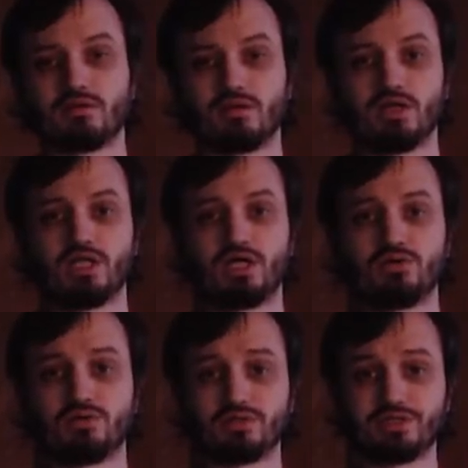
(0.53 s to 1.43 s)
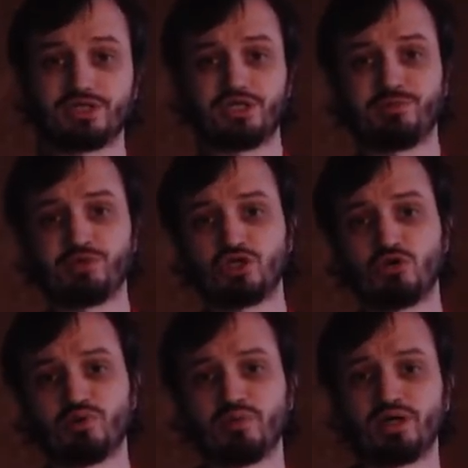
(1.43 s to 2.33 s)
Hello, Steam, it's
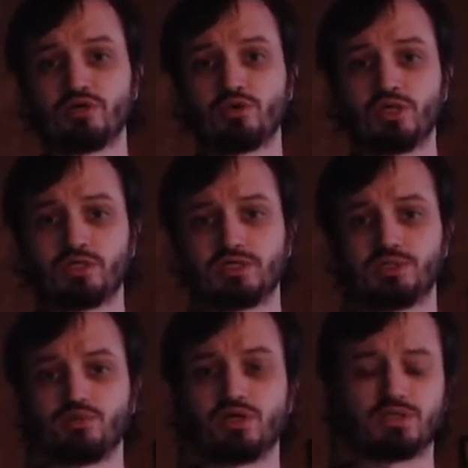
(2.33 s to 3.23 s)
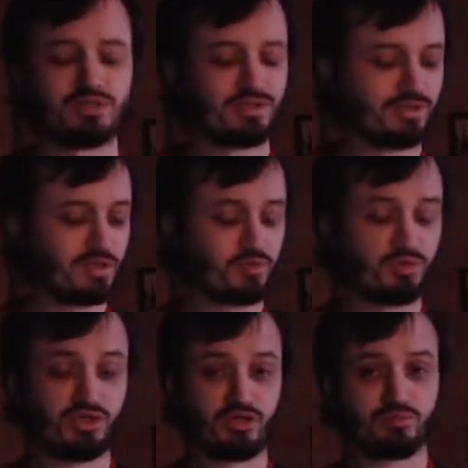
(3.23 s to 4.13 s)
Open Mic Week eighty-one. I'll
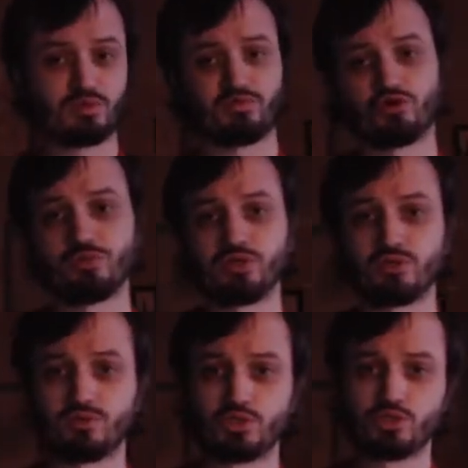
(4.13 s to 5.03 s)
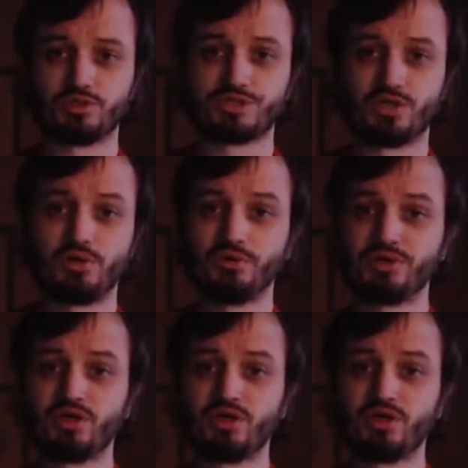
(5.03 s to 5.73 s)
be performing an original song,